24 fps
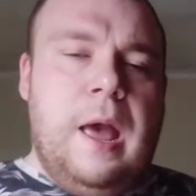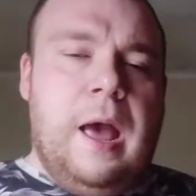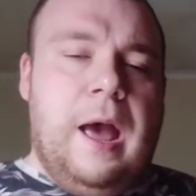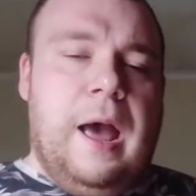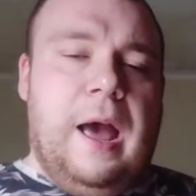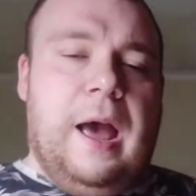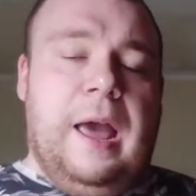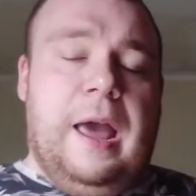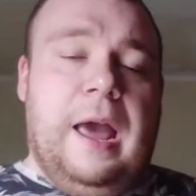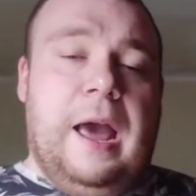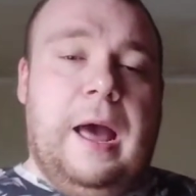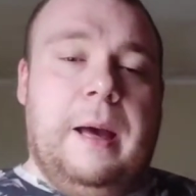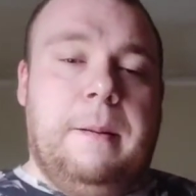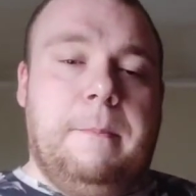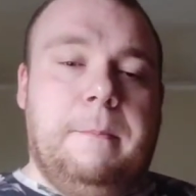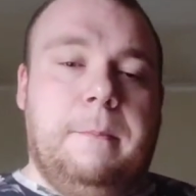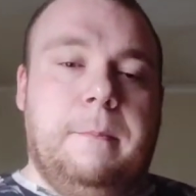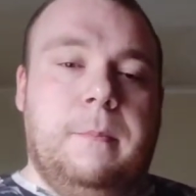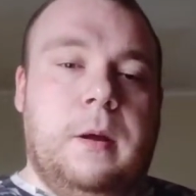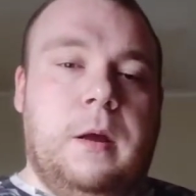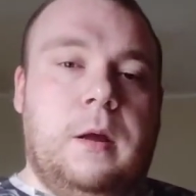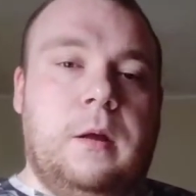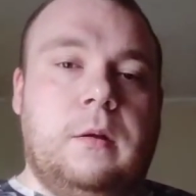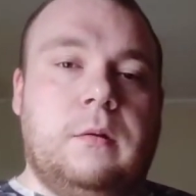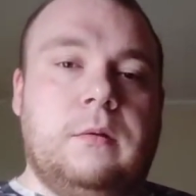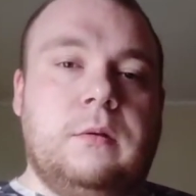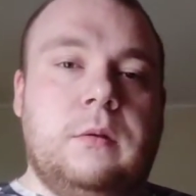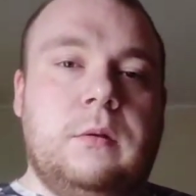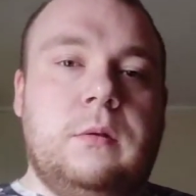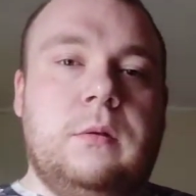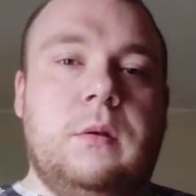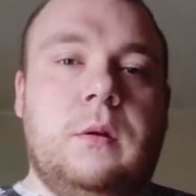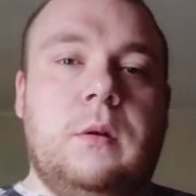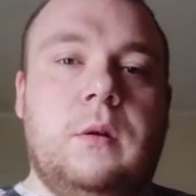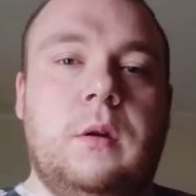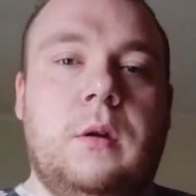I am
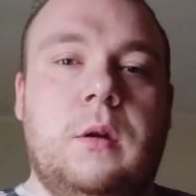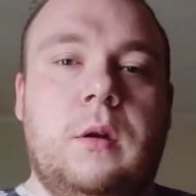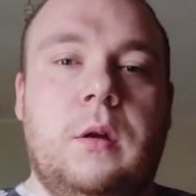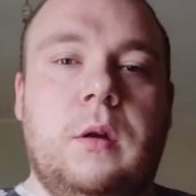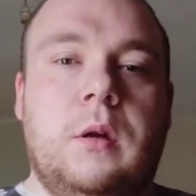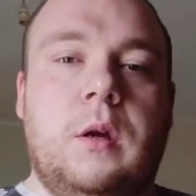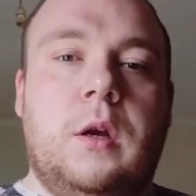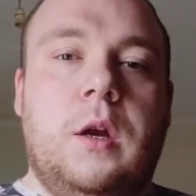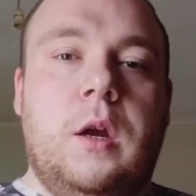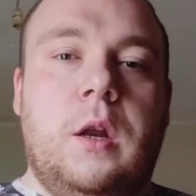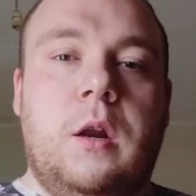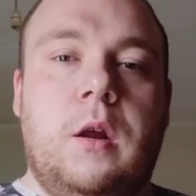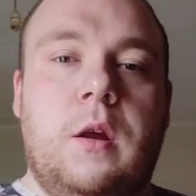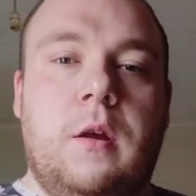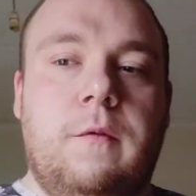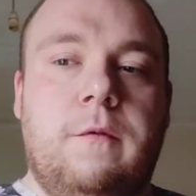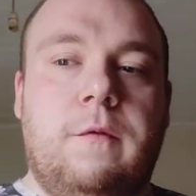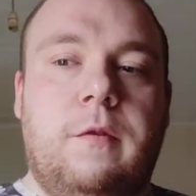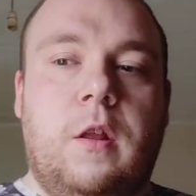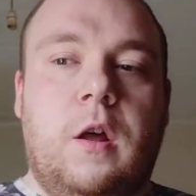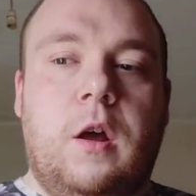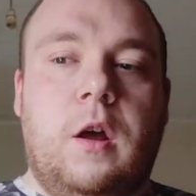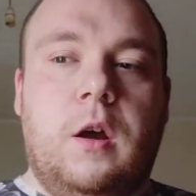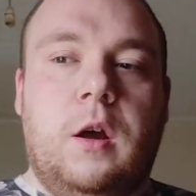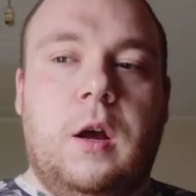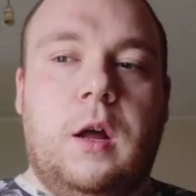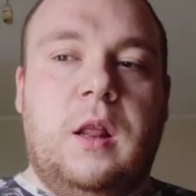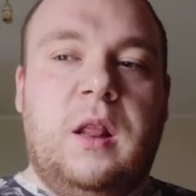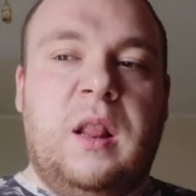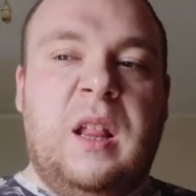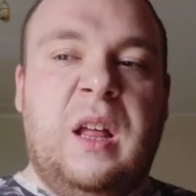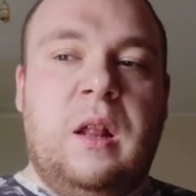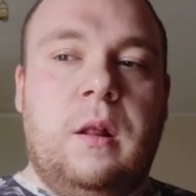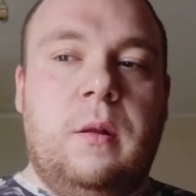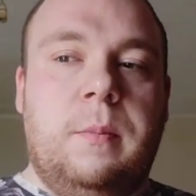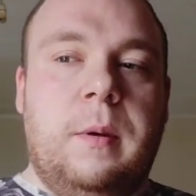going to vlog a
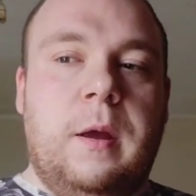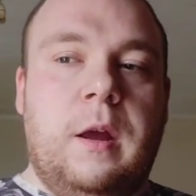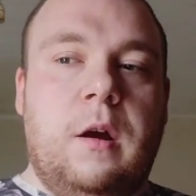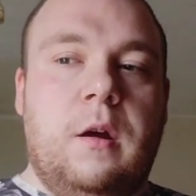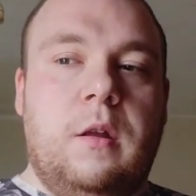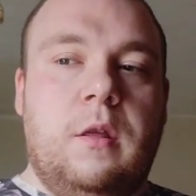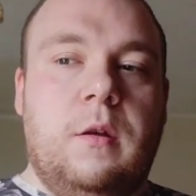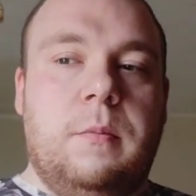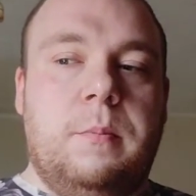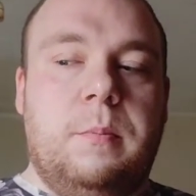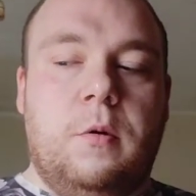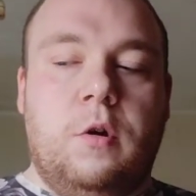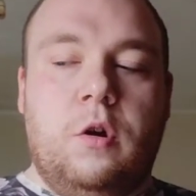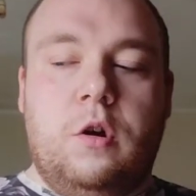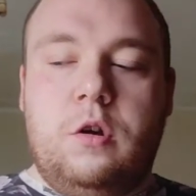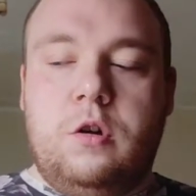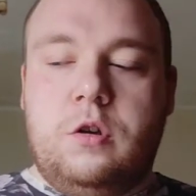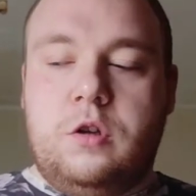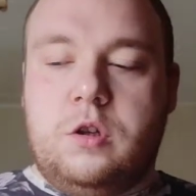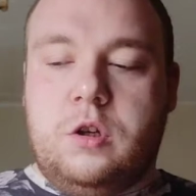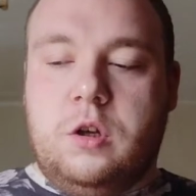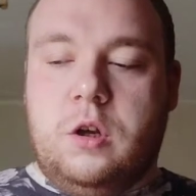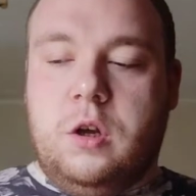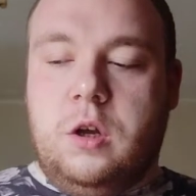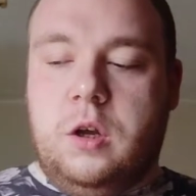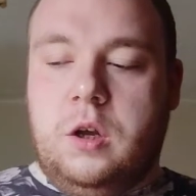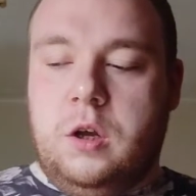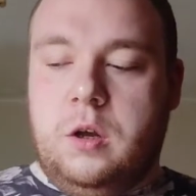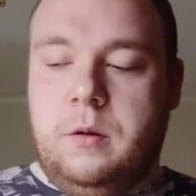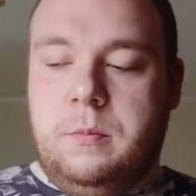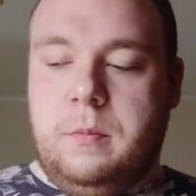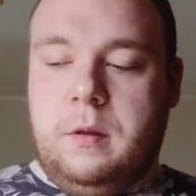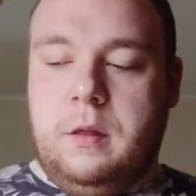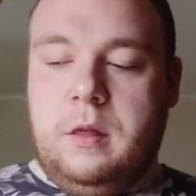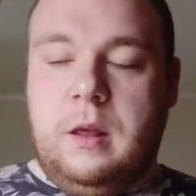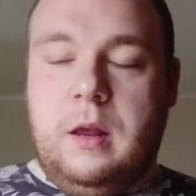little bit on the bus,
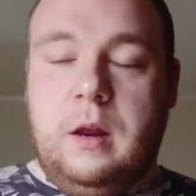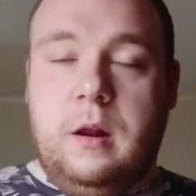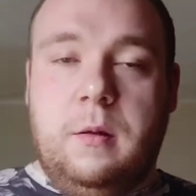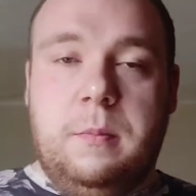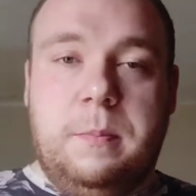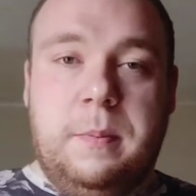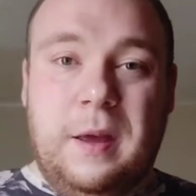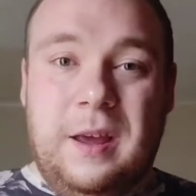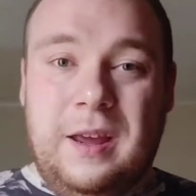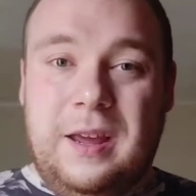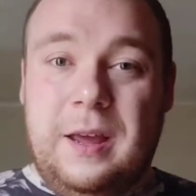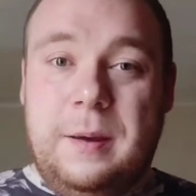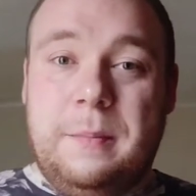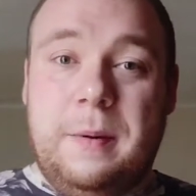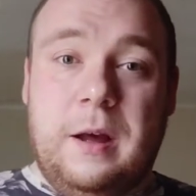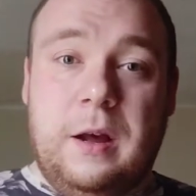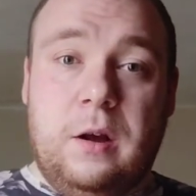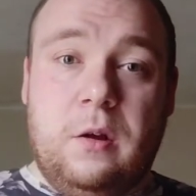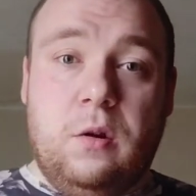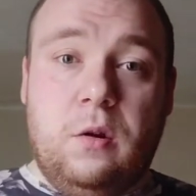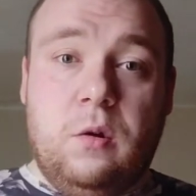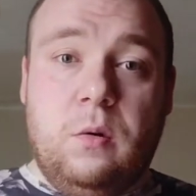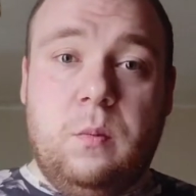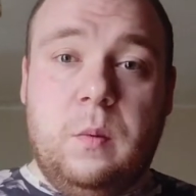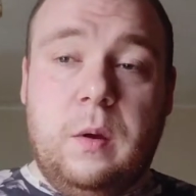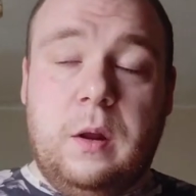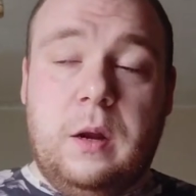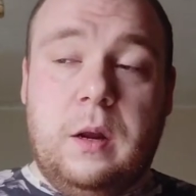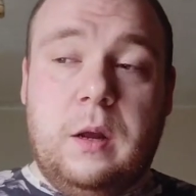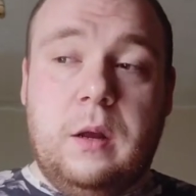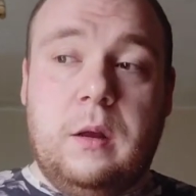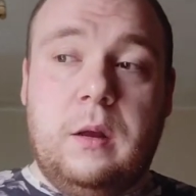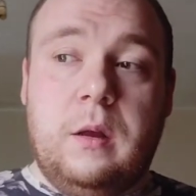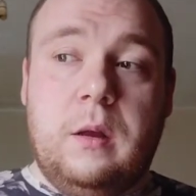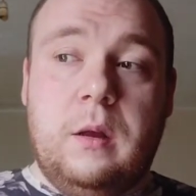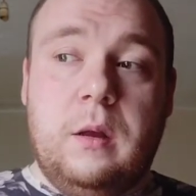and then I'll pick it back up
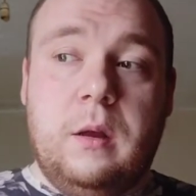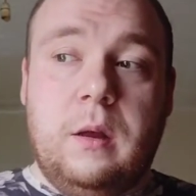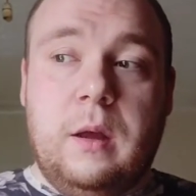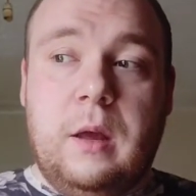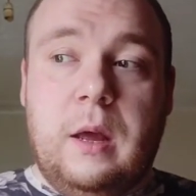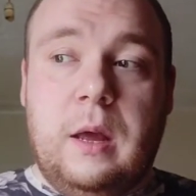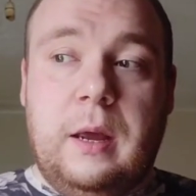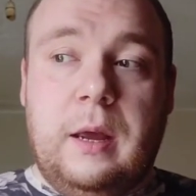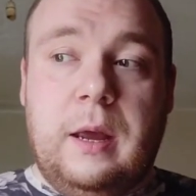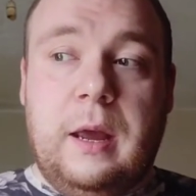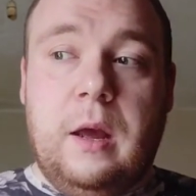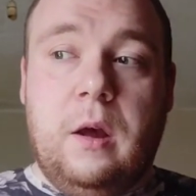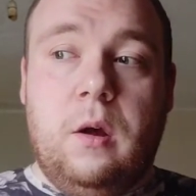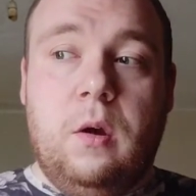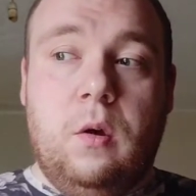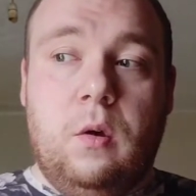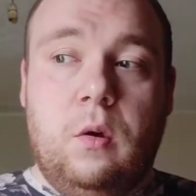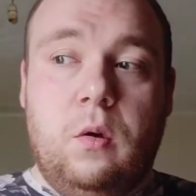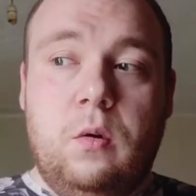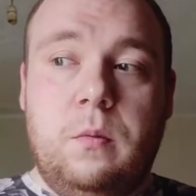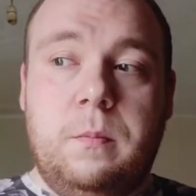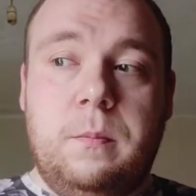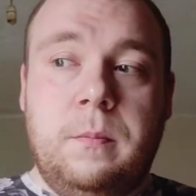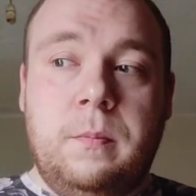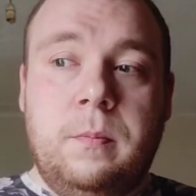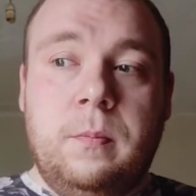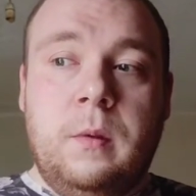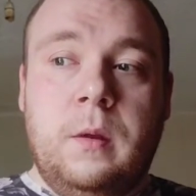when I get home.